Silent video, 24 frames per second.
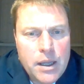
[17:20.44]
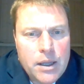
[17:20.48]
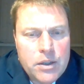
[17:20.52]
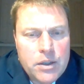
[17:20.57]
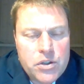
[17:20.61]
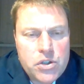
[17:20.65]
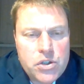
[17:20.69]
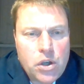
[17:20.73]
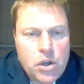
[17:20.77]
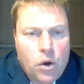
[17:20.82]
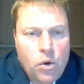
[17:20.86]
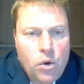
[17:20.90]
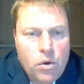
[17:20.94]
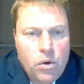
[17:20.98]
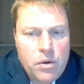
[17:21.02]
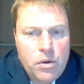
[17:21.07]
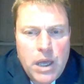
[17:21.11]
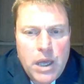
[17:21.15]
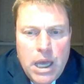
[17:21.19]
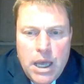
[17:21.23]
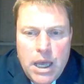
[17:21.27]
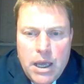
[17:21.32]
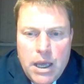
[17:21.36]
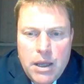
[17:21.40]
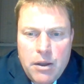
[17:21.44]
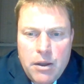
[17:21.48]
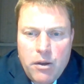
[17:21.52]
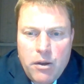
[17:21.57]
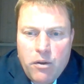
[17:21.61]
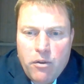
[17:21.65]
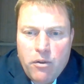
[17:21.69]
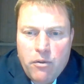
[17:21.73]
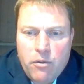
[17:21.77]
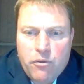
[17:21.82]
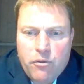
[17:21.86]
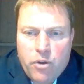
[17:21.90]
So
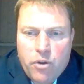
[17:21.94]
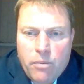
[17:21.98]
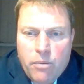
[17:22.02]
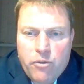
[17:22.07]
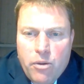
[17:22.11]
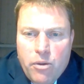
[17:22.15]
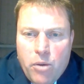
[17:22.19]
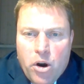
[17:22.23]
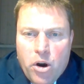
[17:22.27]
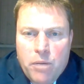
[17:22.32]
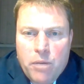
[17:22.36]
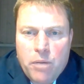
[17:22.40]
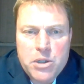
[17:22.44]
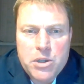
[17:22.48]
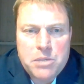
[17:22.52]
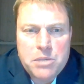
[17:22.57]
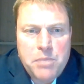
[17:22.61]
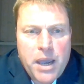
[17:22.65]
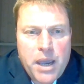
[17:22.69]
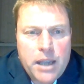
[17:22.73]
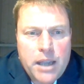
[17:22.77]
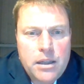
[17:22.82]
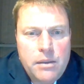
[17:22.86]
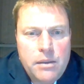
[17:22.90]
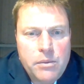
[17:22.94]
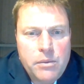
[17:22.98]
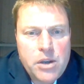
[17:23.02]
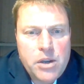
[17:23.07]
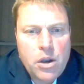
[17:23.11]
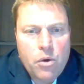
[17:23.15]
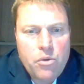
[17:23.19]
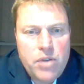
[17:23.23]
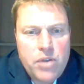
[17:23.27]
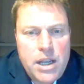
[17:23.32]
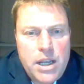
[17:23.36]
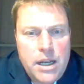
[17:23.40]
from our perspective, we
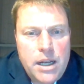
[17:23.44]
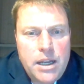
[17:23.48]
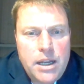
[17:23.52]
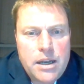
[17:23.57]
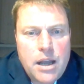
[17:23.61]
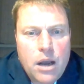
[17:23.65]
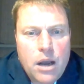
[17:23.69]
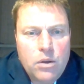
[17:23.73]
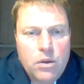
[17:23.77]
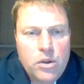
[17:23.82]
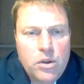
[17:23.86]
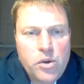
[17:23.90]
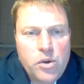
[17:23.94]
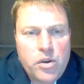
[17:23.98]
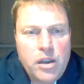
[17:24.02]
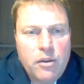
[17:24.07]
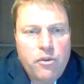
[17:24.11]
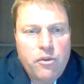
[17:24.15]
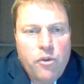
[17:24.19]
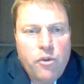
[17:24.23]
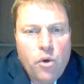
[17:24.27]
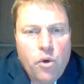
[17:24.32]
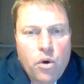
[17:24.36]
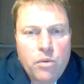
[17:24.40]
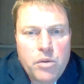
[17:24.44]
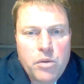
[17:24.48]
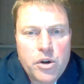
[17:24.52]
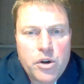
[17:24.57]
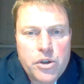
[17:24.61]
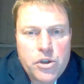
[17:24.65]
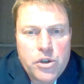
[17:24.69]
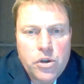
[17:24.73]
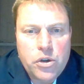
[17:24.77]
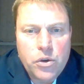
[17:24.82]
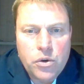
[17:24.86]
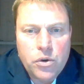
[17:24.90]
are really now looking
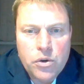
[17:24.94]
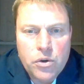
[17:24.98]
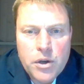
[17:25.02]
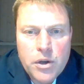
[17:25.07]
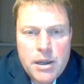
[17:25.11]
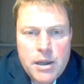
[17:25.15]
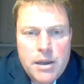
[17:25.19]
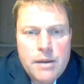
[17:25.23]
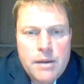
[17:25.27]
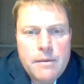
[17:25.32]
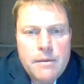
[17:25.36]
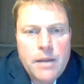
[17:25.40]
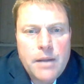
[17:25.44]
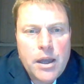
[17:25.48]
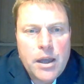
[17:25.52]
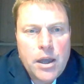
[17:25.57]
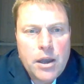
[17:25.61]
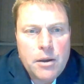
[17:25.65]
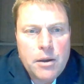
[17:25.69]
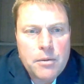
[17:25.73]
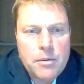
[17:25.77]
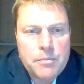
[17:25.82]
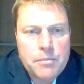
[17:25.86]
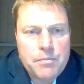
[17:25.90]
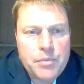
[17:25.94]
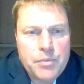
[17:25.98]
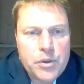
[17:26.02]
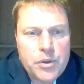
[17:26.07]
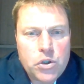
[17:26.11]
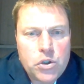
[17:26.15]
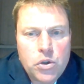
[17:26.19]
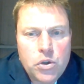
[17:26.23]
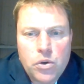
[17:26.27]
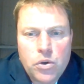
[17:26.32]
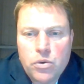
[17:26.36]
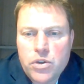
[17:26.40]
forward to
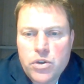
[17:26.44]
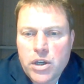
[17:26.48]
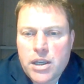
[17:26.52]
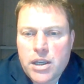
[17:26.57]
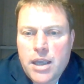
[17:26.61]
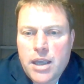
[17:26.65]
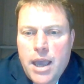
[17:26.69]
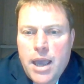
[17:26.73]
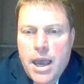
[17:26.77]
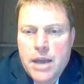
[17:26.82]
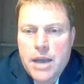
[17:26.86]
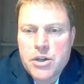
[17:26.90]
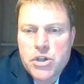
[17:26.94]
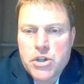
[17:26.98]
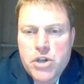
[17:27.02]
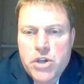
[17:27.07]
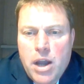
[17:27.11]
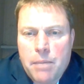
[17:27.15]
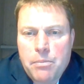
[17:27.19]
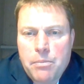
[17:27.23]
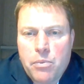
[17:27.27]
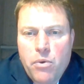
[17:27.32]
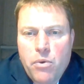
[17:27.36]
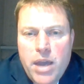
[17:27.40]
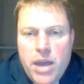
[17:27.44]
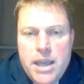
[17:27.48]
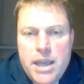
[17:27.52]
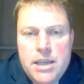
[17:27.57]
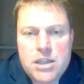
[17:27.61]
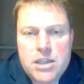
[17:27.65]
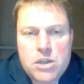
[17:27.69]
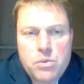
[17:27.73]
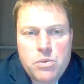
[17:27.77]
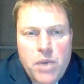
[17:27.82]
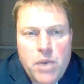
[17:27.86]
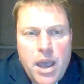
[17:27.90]
the catch-up
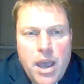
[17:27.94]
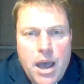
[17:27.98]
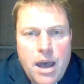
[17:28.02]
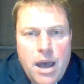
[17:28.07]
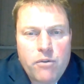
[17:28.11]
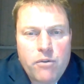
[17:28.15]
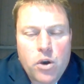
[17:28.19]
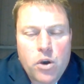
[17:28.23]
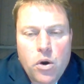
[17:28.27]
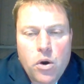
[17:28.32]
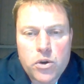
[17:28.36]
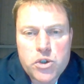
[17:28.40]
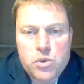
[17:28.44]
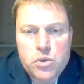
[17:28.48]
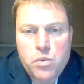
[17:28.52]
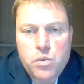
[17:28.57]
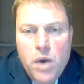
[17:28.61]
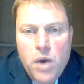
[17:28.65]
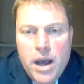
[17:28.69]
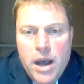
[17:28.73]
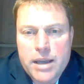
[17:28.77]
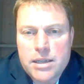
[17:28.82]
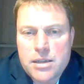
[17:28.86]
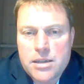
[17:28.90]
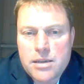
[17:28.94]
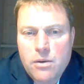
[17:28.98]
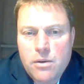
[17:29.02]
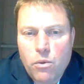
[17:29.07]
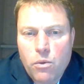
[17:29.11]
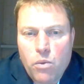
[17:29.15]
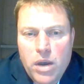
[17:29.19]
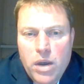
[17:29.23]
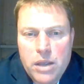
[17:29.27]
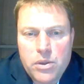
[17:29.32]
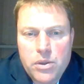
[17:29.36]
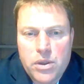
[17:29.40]
race we have cost-wise
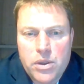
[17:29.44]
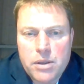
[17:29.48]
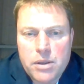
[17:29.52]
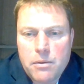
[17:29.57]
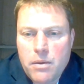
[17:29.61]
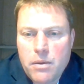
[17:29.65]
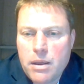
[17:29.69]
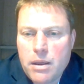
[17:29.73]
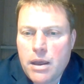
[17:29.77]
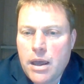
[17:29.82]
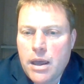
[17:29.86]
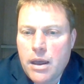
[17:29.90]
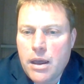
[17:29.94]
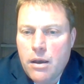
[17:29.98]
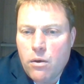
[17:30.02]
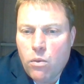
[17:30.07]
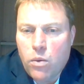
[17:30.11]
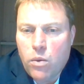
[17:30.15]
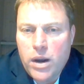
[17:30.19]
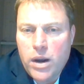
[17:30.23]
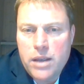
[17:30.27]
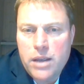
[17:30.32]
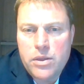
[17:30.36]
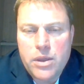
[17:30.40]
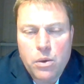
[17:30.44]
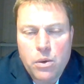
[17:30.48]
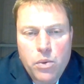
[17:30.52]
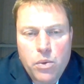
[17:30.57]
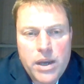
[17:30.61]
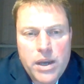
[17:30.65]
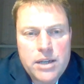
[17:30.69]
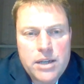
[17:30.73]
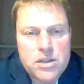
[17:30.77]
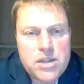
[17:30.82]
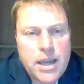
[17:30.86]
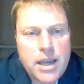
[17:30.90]
with the
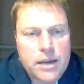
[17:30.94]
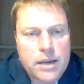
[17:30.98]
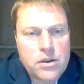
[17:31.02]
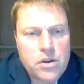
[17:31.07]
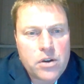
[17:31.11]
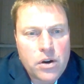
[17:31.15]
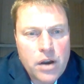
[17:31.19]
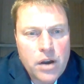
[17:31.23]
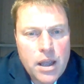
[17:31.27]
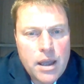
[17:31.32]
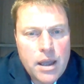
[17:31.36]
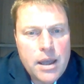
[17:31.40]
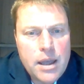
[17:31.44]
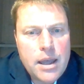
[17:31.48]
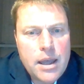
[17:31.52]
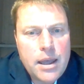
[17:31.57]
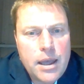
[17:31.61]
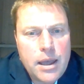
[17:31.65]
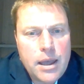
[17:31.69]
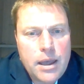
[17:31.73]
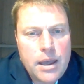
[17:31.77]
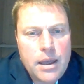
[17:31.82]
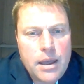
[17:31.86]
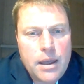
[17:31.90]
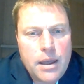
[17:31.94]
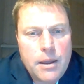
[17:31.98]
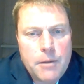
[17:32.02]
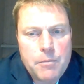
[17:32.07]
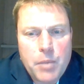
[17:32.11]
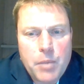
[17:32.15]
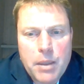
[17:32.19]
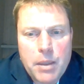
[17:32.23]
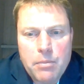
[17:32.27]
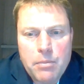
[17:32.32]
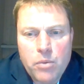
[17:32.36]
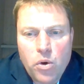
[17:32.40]
wind sector
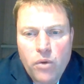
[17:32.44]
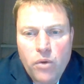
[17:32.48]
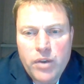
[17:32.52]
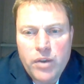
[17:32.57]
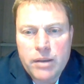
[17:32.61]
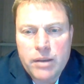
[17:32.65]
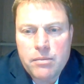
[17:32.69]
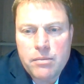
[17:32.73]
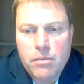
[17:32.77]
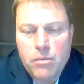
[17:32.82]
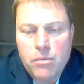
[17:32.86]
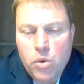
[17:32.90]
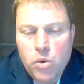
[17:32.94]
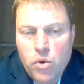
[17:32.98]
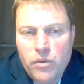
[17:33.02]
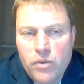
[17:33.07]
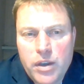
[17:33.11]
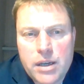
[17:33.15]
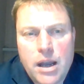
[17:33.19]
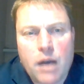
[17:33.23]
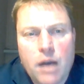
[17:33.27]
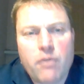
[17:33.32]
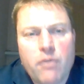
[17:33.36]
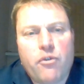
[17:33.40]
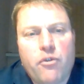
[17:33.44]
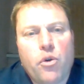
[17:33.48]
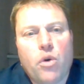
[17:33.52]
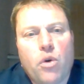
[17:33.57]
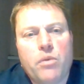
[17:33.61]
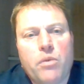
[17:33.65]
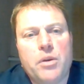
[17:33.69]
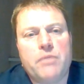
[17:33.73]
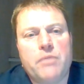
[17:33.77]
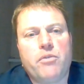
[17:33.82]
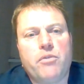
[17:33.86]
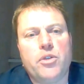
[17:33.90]
moving now
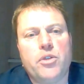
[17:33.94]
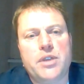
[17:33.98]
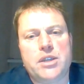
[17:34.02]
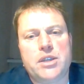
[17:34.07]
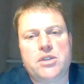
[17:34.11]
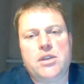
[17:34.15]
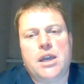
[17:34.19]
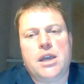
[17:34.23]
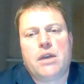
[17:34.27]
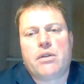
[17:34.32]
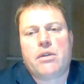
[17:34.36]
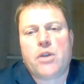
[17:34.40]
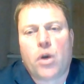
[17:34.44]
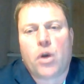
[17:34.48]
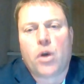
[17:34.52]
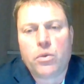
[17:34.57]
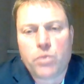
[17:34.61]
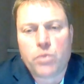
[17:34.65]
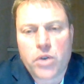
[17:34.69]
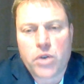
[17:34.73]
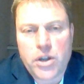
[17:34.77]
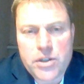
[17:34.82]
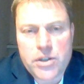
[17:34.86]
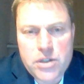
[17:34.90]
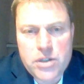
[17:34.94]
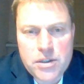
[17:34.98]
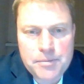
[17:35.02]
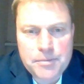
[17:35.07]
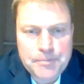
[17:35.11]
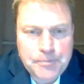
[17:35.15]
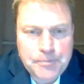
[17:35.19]
forward for this year and onwards.